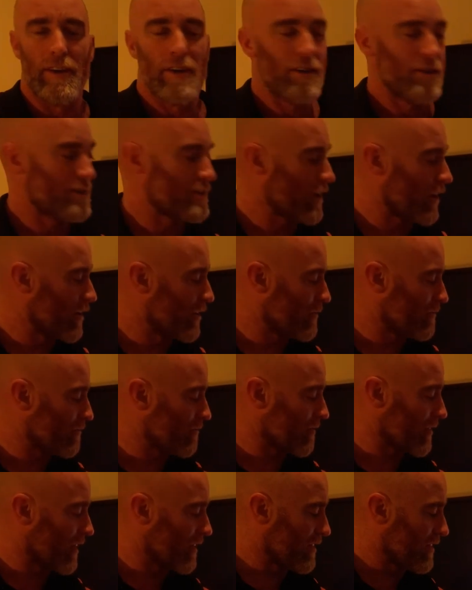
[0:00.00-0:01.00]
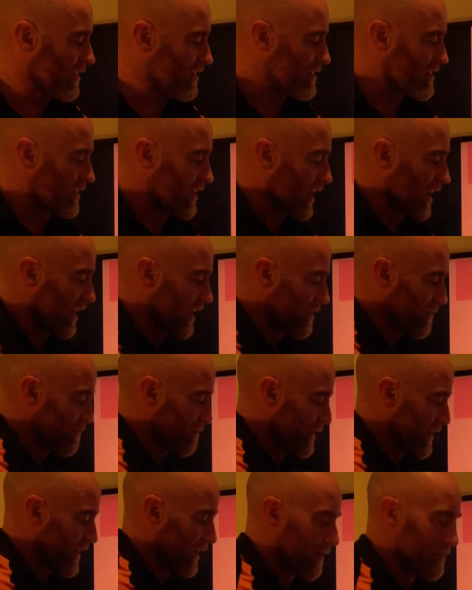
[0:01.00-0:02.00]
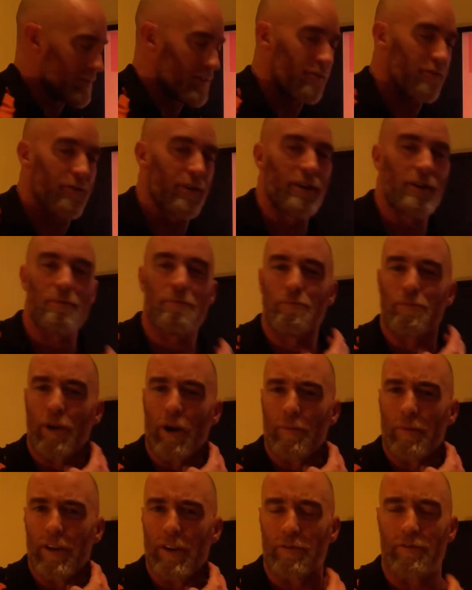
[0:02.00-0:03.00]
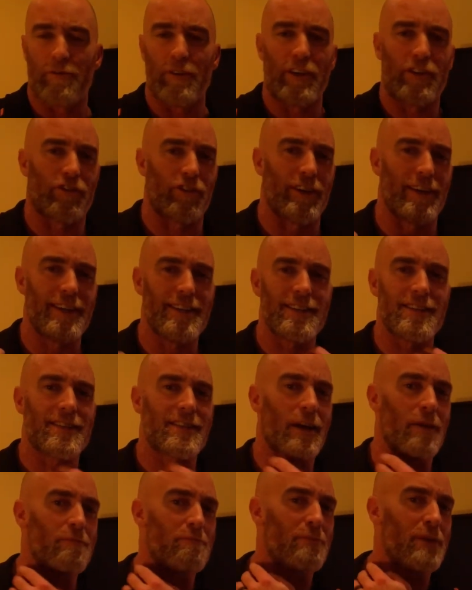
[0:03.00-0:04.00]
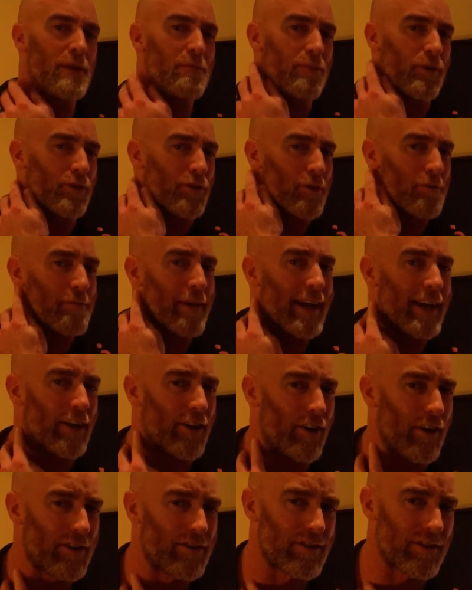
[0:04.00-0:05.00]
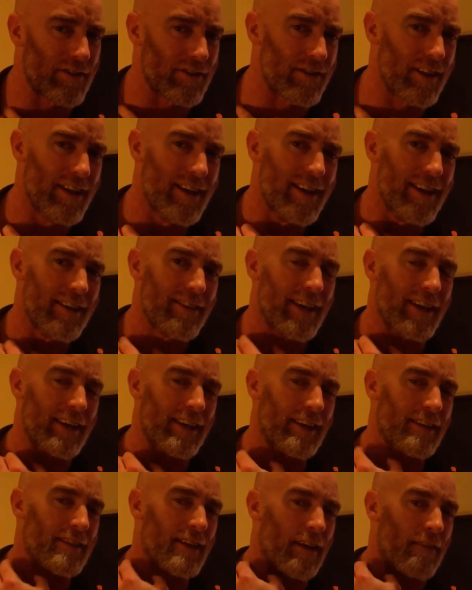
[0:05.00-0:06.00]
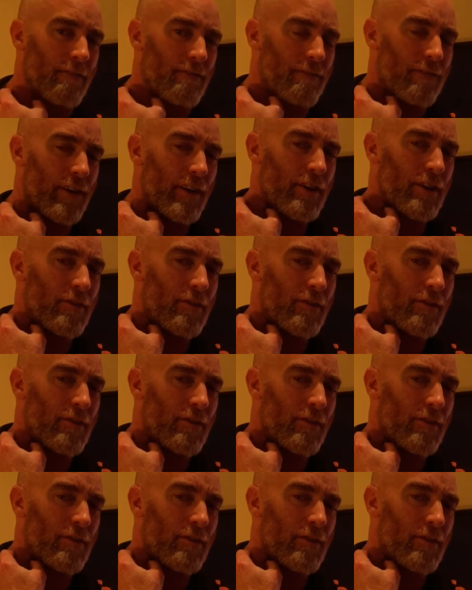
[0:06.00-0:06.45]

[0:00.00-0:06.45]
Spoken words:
So this guy becomes a very prominent feature. In some people, you may notice they get that very,